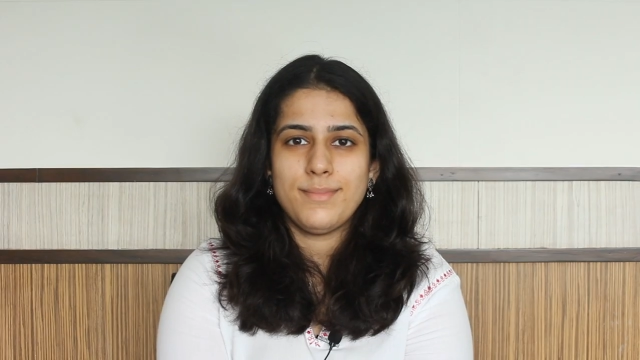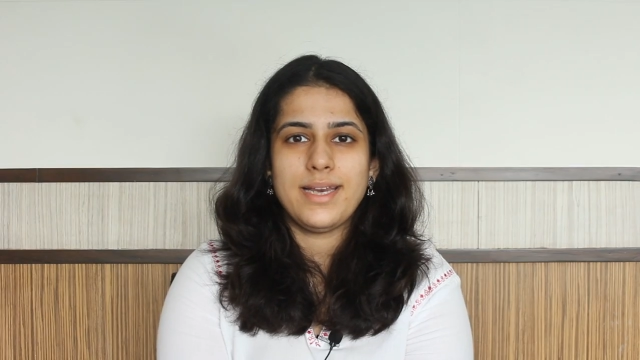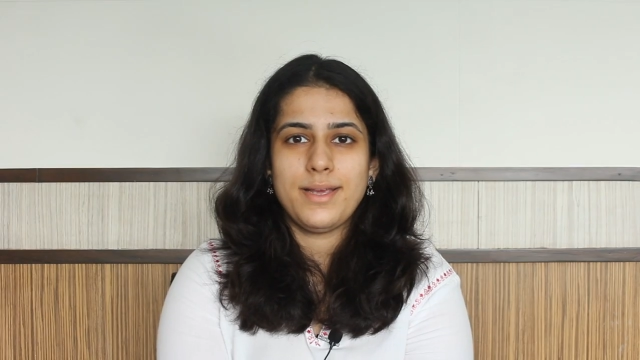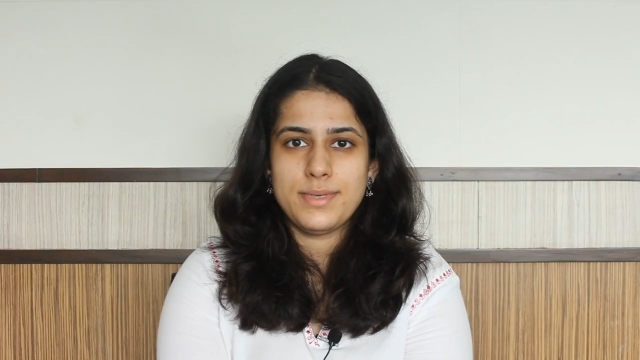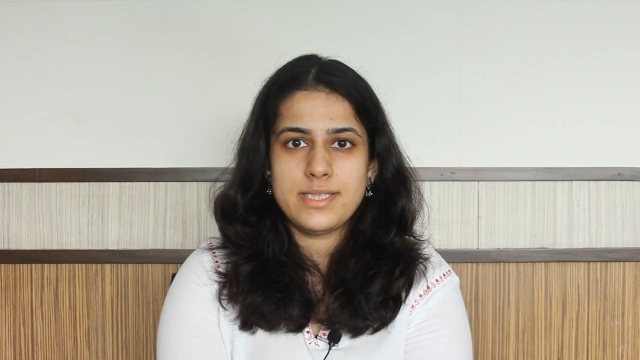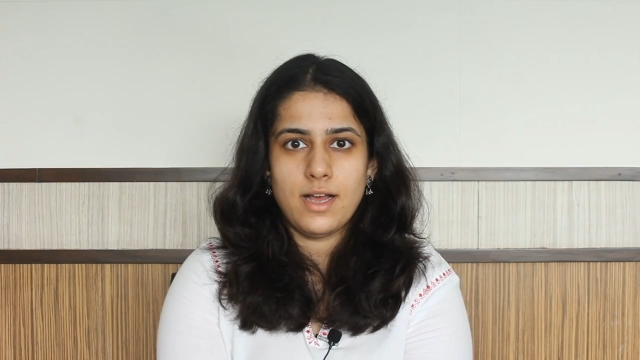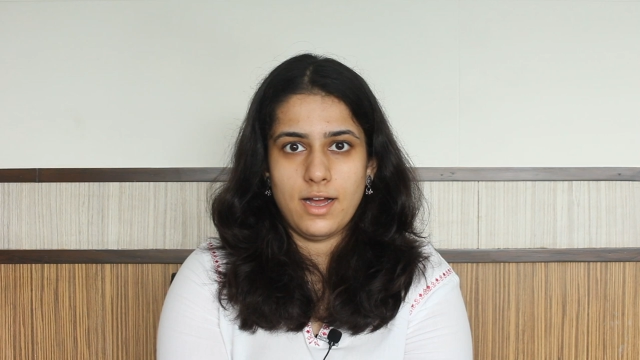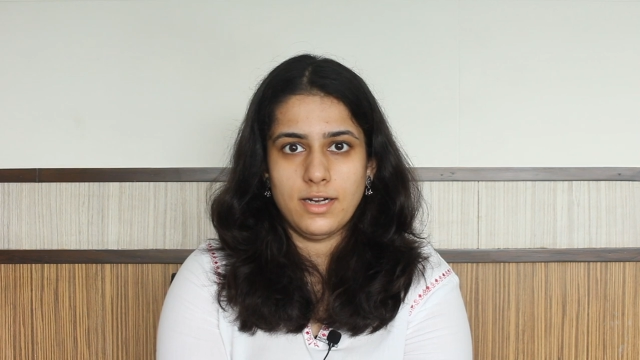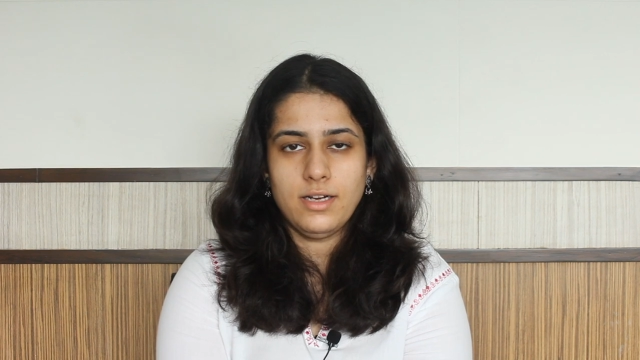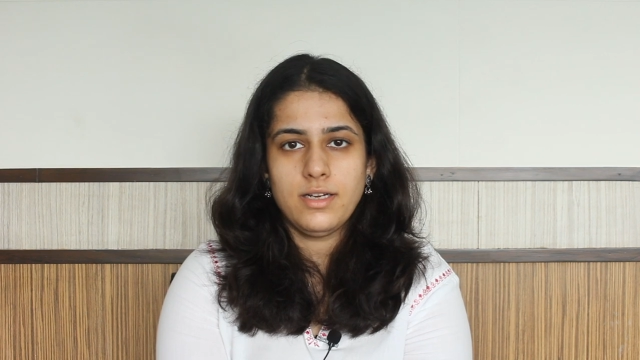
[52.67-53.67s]
my name is
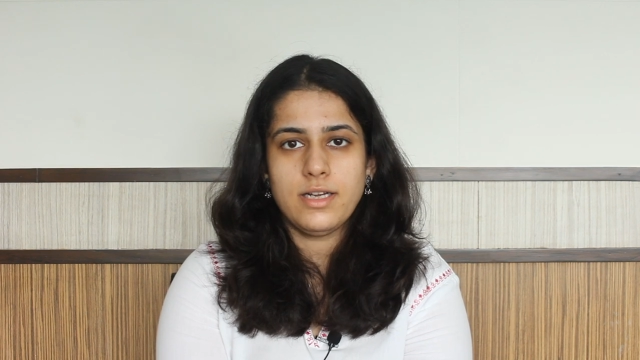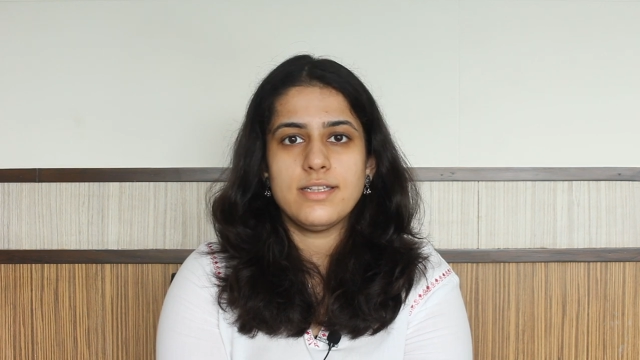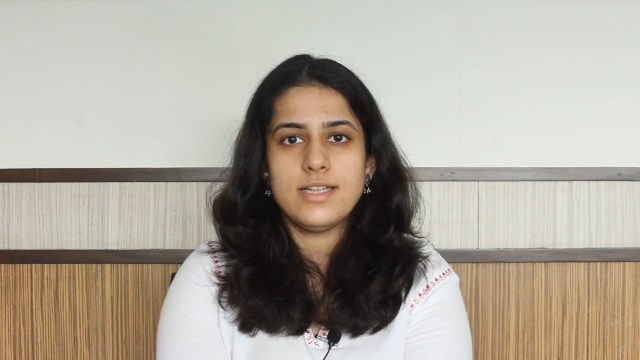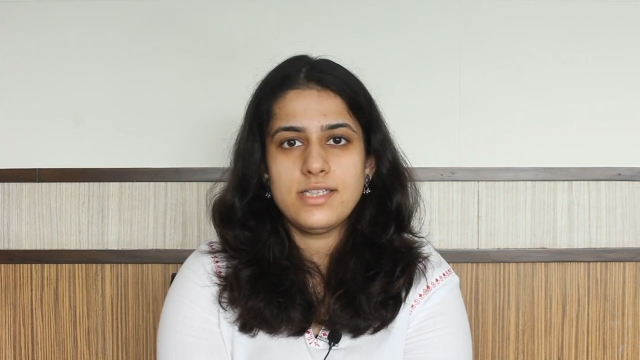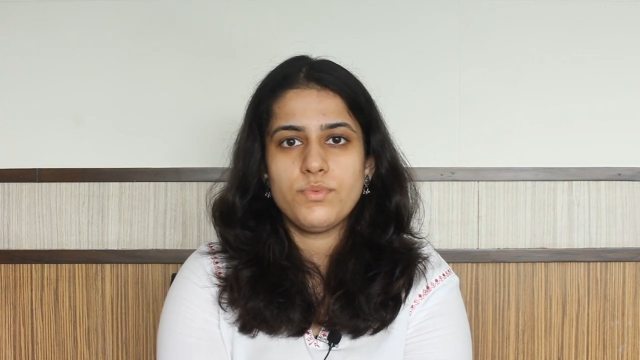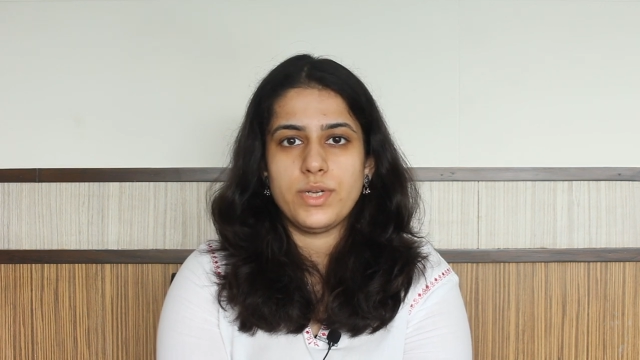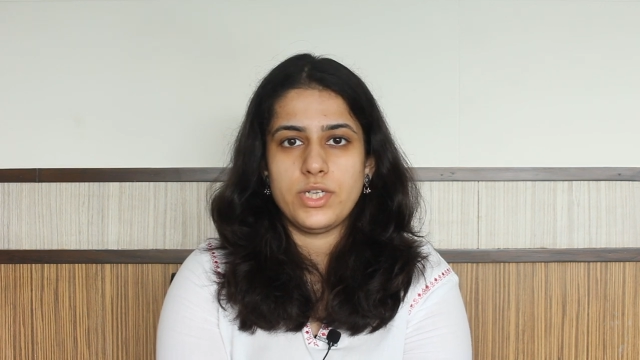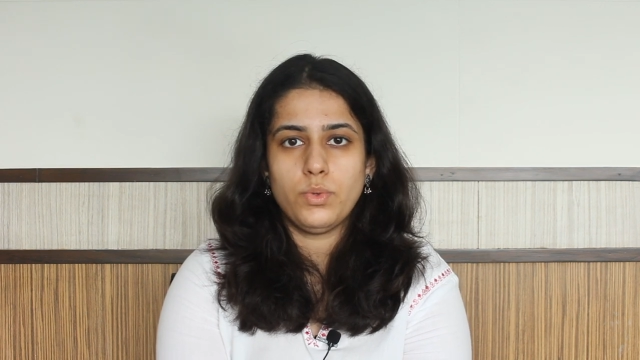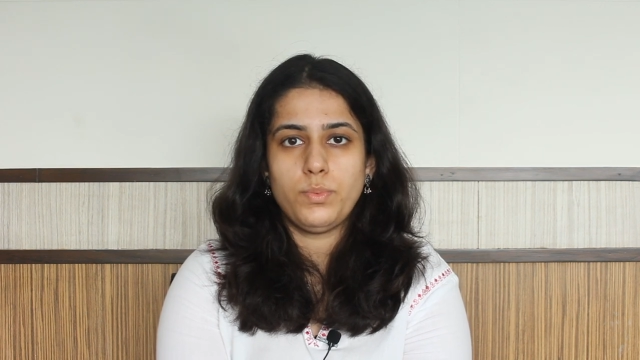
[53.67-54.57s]
Sara. In this video,